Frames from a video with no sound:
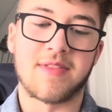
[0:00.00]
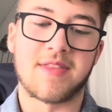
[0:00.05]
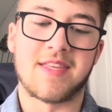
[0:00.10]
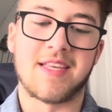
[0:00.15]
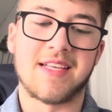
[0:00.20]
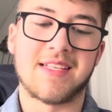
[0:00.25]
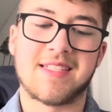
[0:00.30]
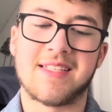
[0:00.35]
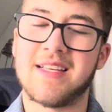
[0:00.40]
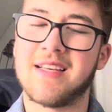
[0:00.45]

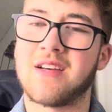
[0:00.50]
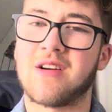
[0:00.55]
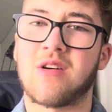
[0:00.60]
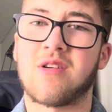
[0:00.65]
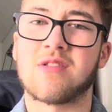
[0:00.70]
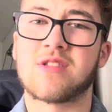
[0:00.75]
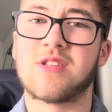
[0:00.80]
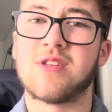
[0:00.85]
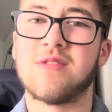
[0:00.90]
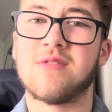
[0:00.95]
Disney
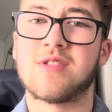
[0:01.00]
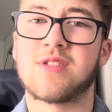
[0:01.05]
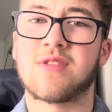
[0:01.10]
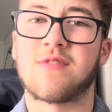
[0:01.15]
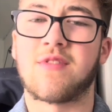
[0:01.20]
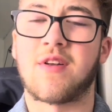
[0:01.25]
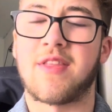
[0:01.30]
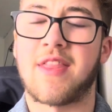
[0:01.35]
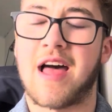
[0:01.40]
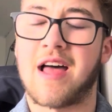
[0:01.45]
cartoons,
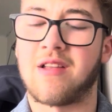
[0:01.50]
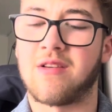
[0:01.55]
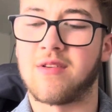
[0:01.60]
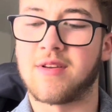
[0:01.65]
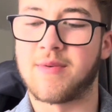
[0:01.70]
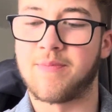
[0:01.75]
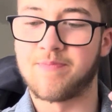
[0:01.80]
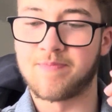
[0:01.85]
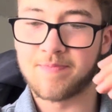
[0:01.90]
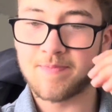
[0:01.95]
stuff like that, like